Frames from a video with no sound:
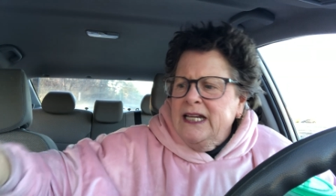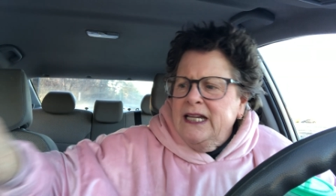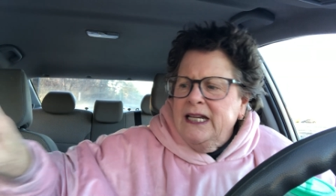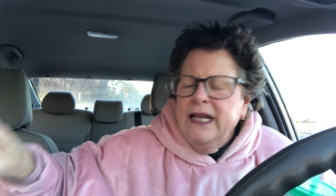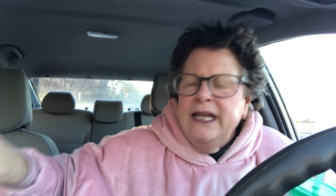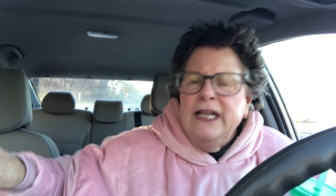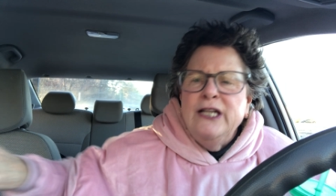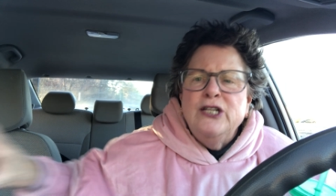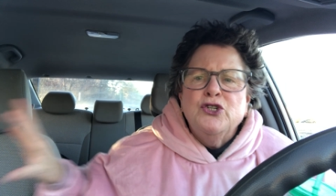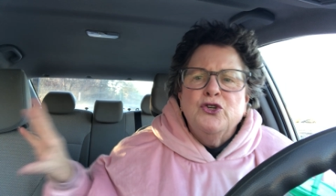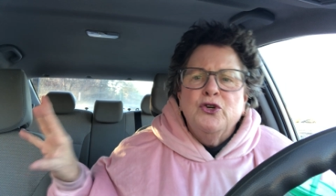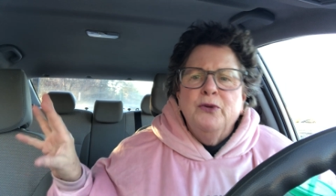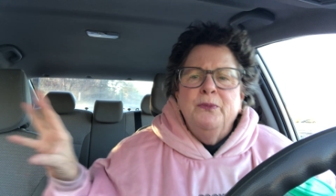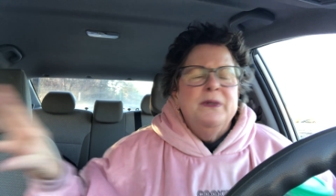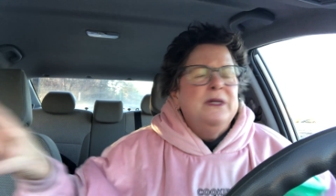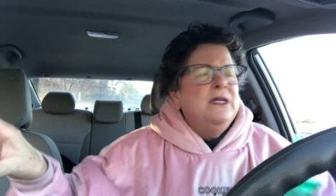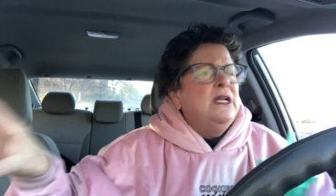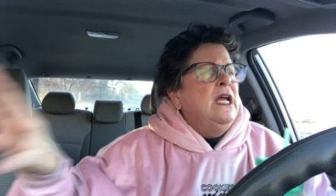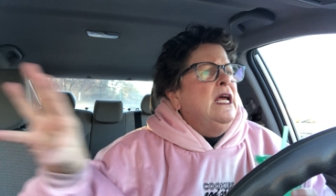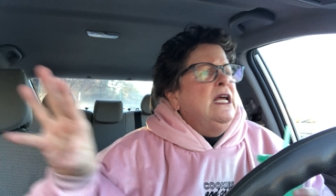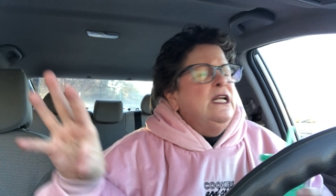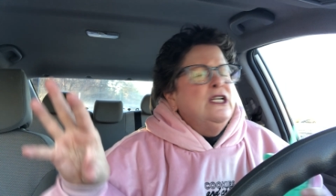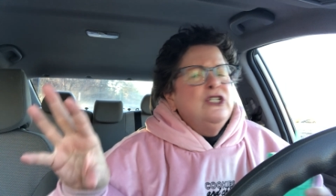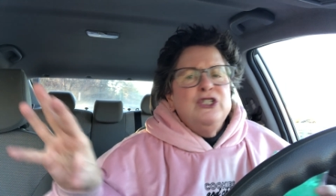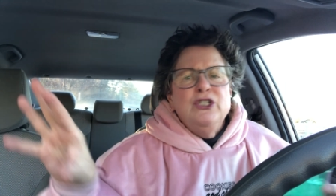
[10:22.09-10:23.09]
Each group of
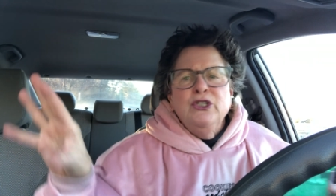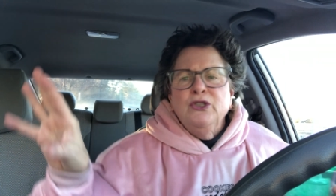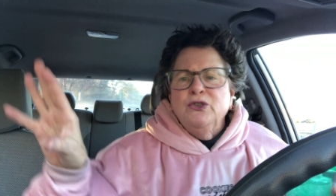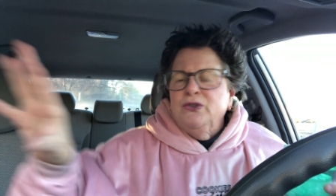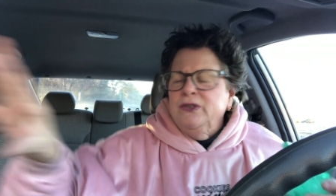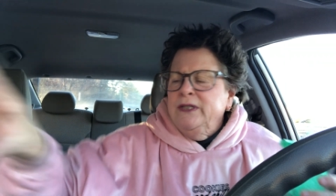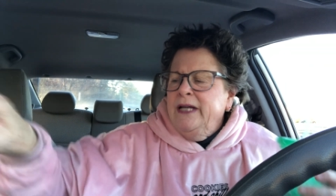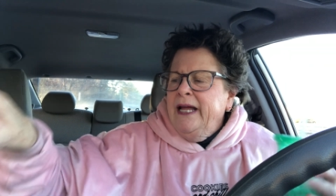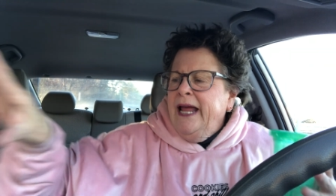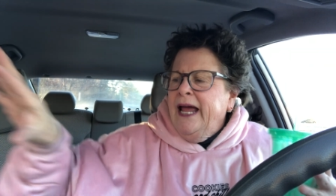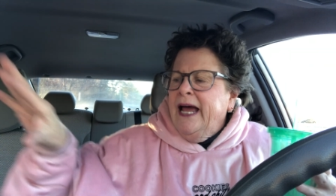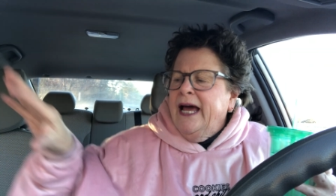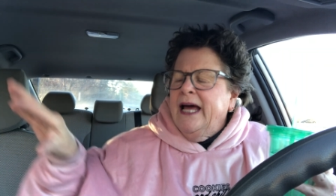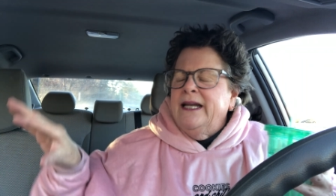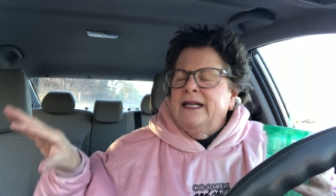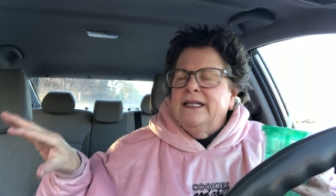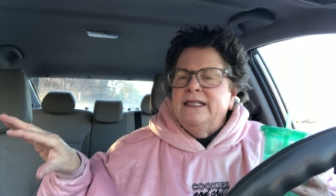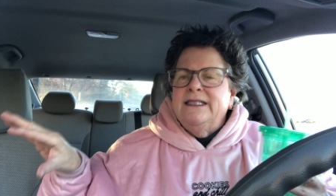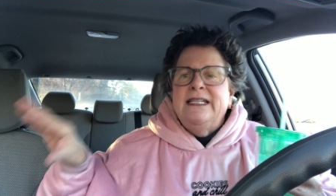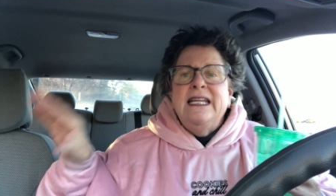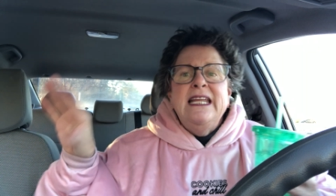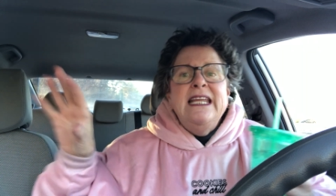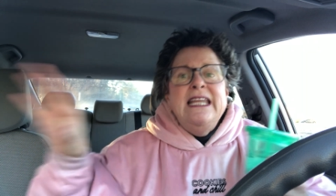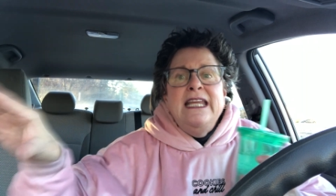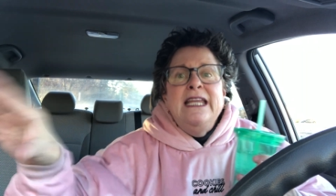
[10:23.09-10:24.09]
children had
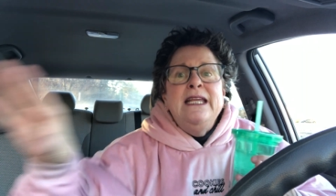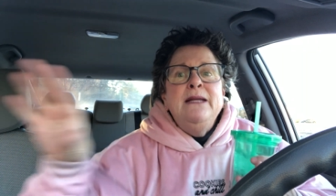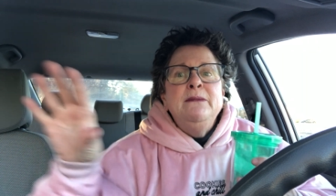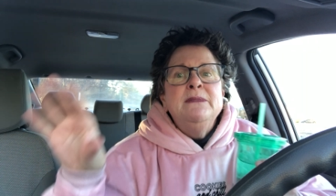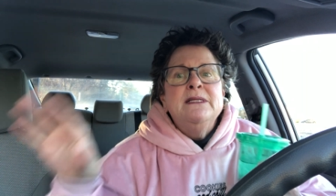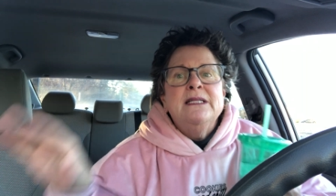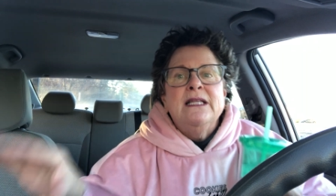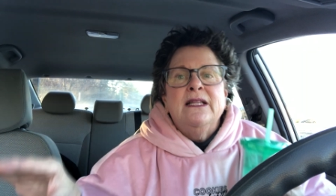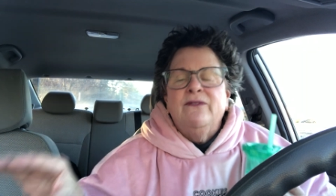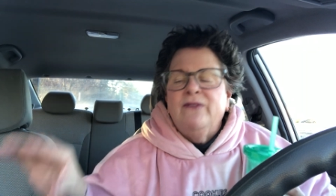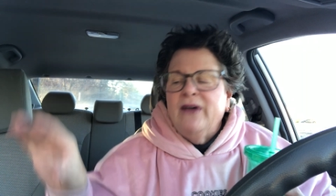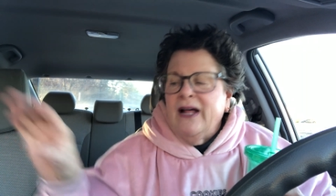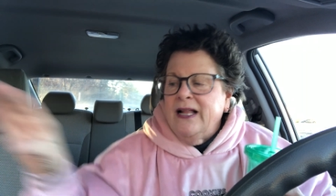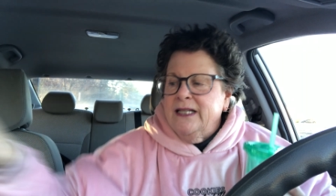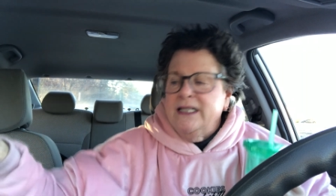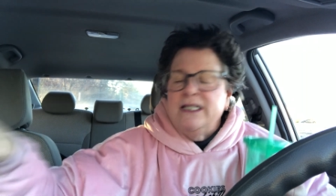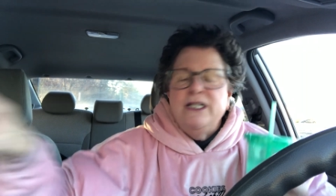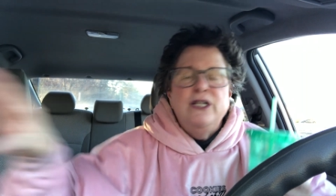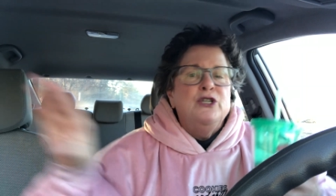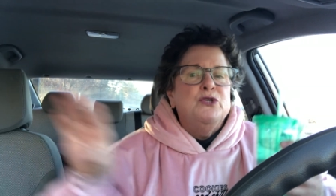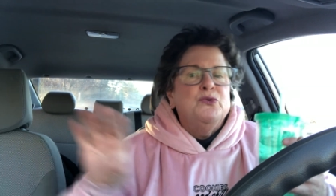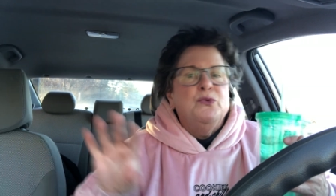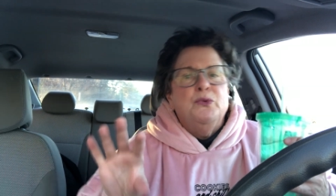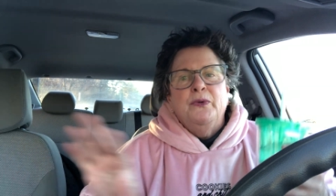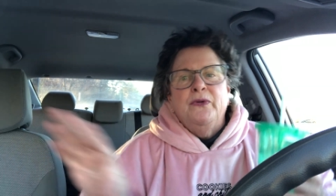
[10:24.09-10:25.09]
teams, and the
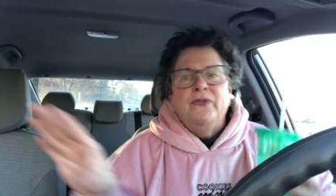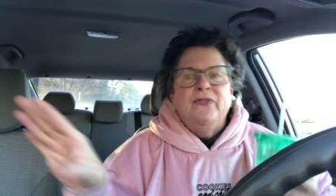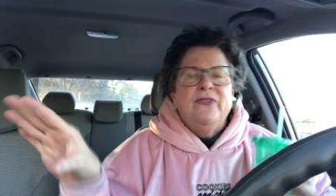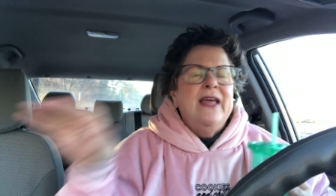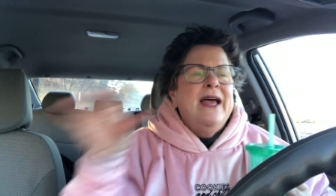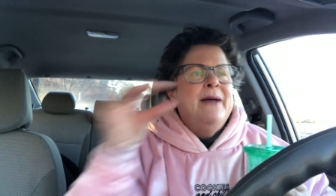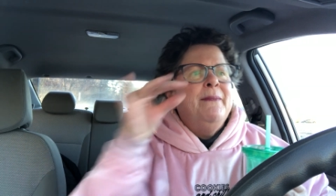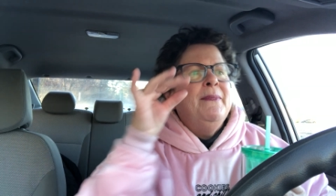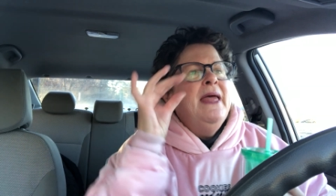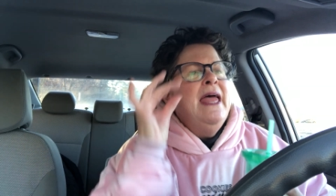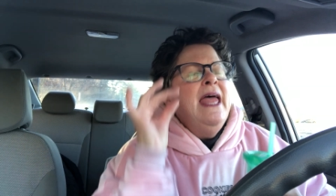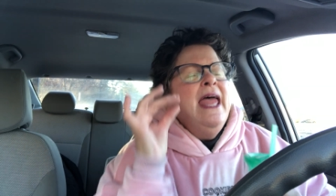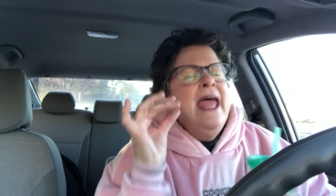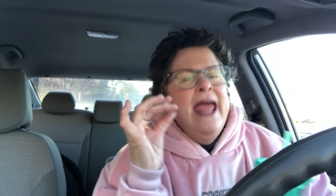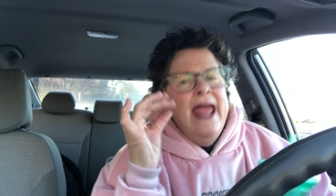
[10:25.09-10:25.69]
volunteers were with them,